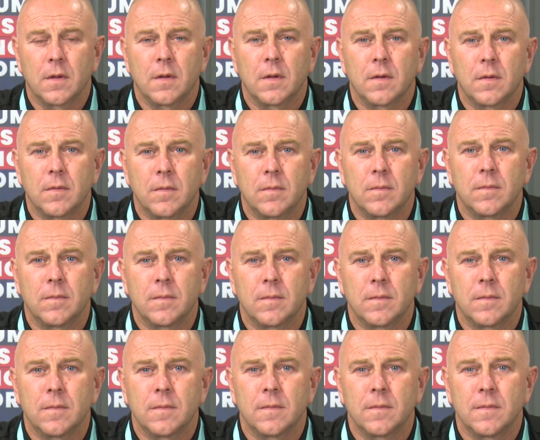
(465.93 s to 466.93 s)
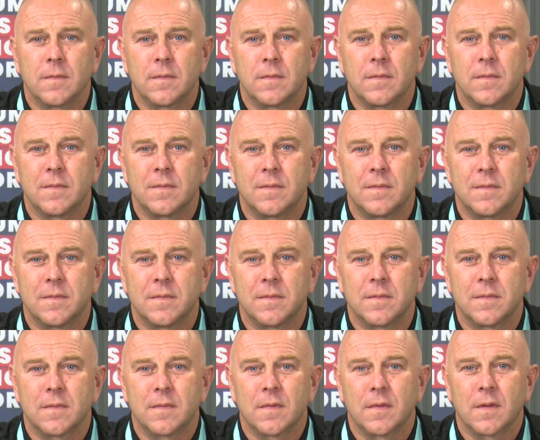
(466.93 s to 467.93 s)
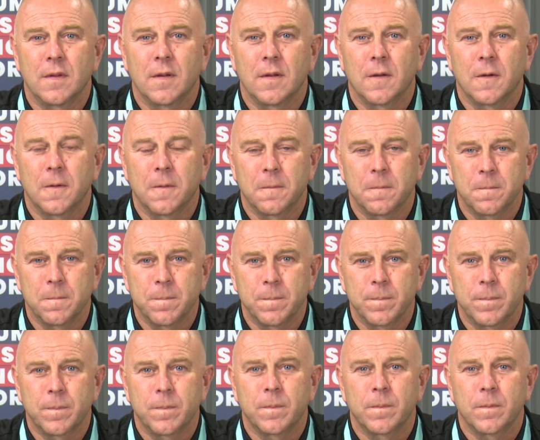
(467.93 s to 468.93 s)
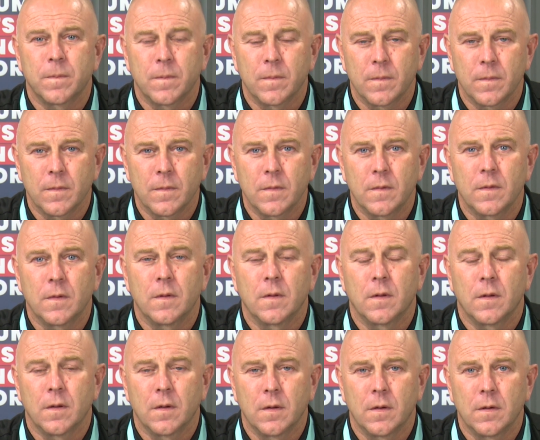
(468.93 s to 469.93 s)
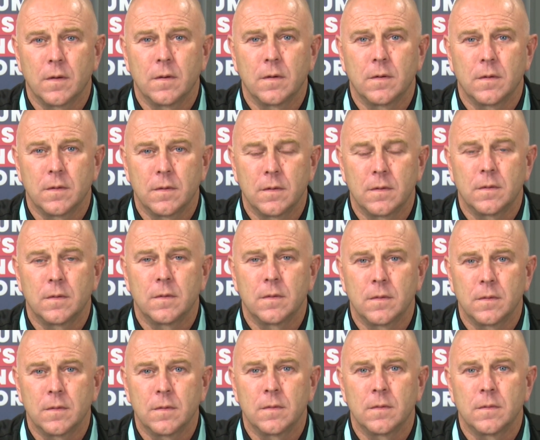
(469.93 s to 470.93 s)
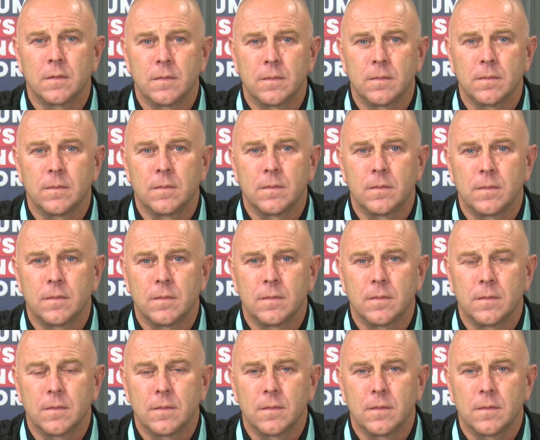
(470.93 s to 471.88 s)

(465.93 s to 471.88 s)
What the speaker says: (not speaking)